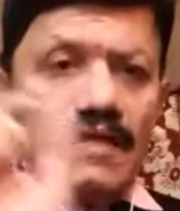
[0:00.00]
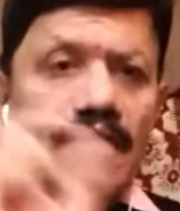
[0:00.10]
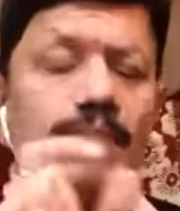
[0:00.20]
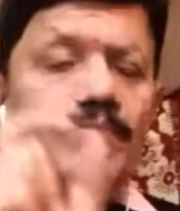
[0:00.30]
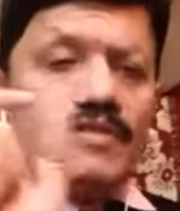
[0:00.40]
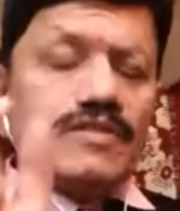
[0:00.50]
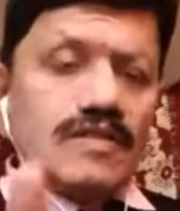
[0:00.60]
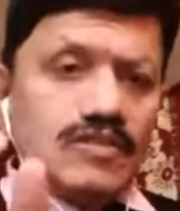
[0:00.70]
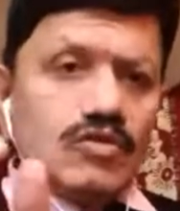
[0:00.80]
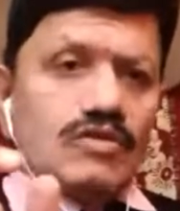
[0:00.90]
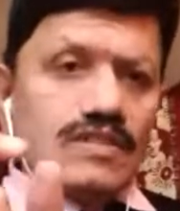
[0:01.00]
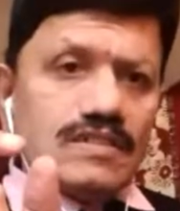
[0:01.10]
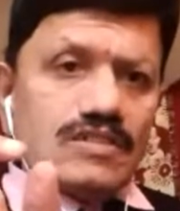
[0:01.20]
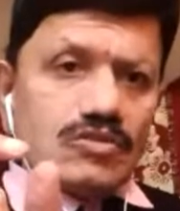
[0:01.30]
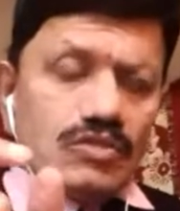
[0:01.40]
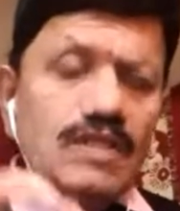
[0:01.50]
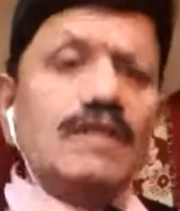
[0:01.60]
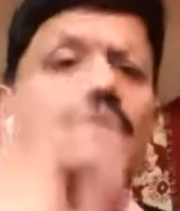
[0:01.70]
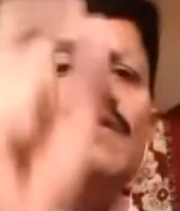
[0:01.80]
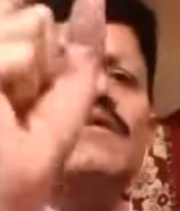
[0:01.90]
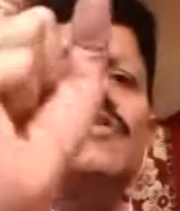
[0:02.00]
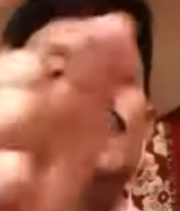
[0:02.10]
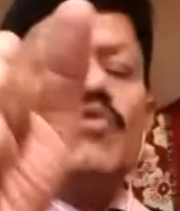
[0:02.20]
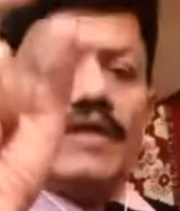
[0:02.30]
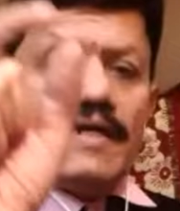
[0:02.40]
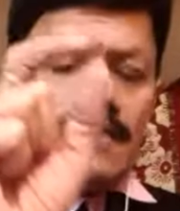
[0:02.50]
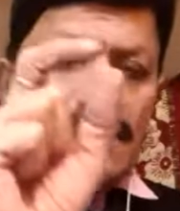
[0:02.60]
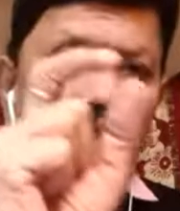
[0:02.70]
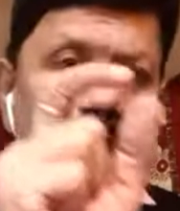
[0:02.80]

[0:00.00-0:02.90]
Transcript: to the students.